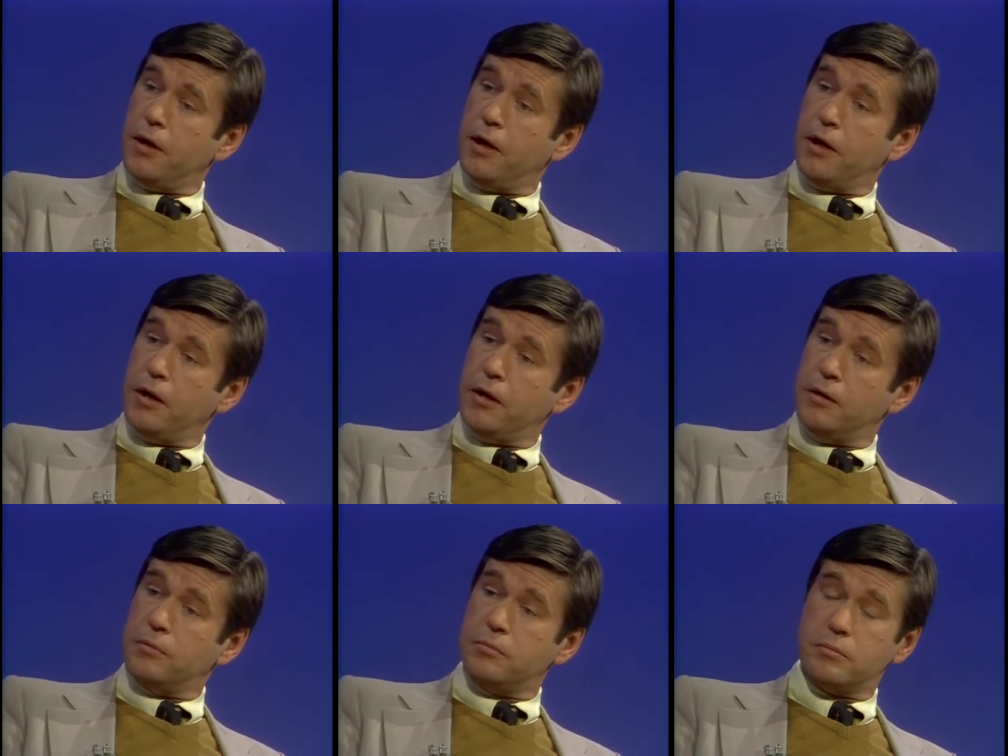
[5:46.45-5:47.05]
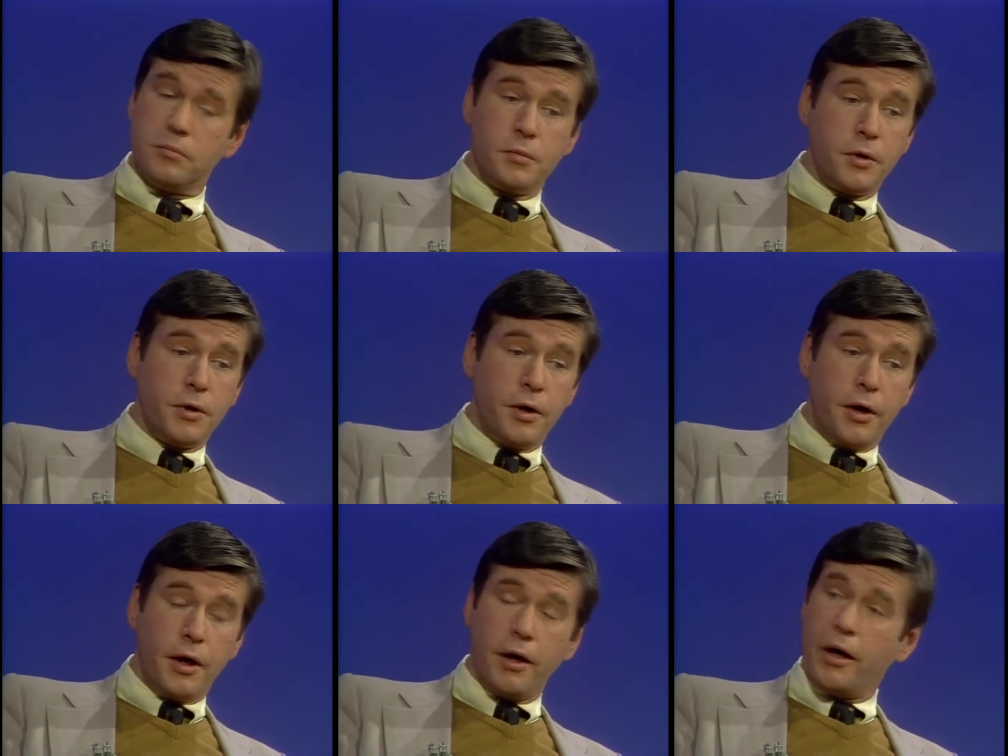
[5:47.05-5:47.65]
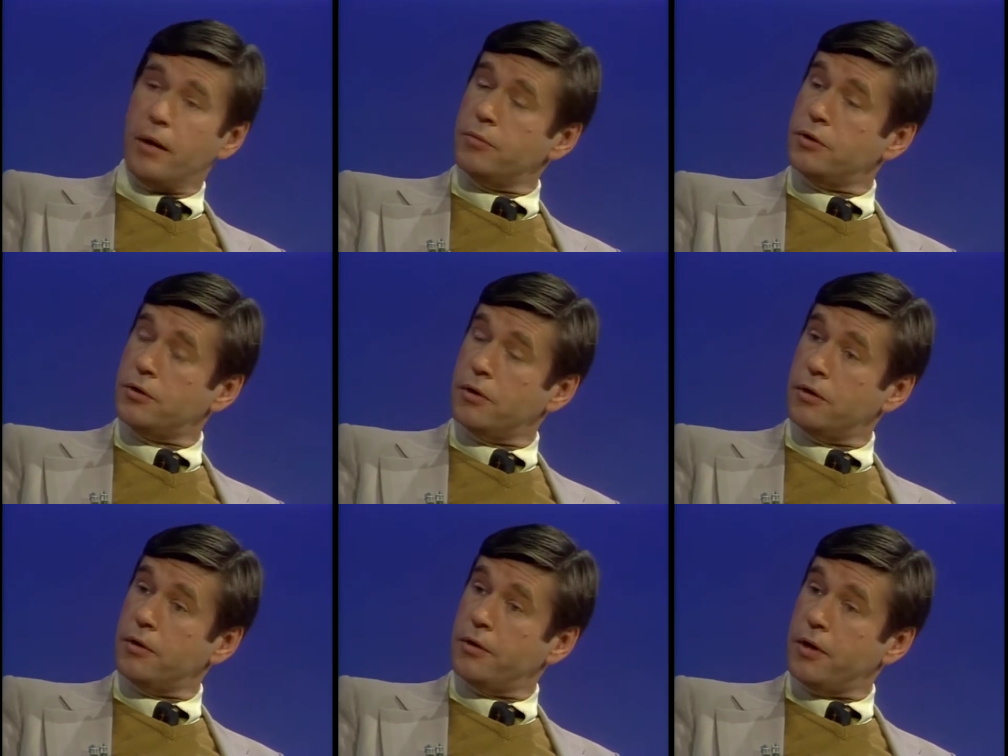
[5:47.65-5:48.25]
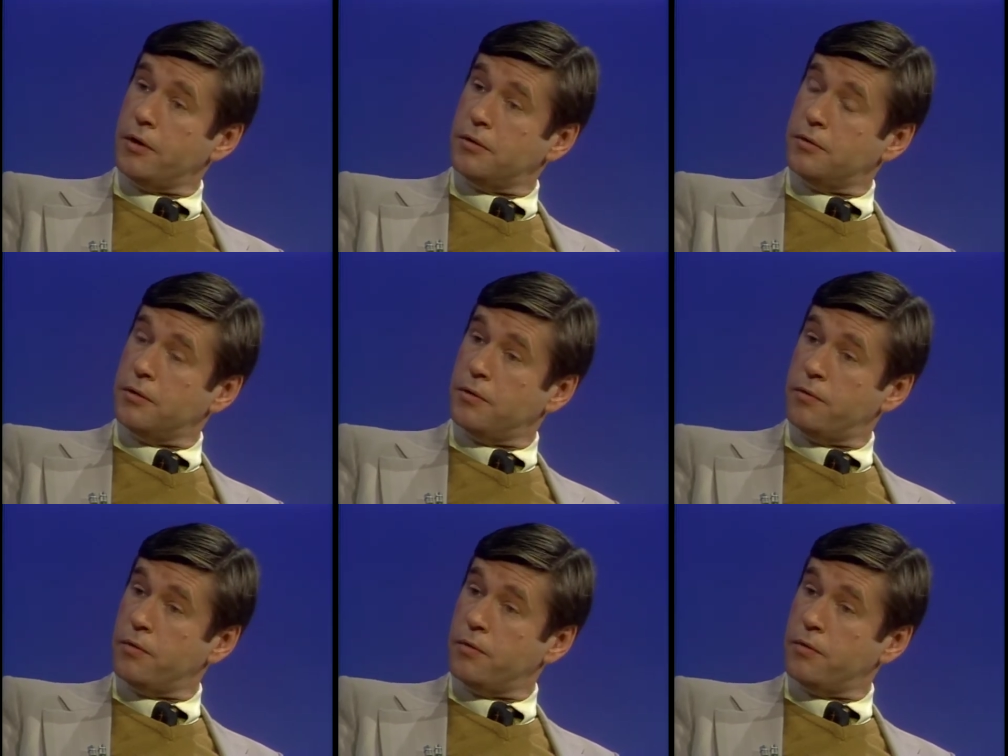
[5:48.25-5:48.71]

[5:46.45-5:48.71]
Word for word: Uh, and I'm sure that uh,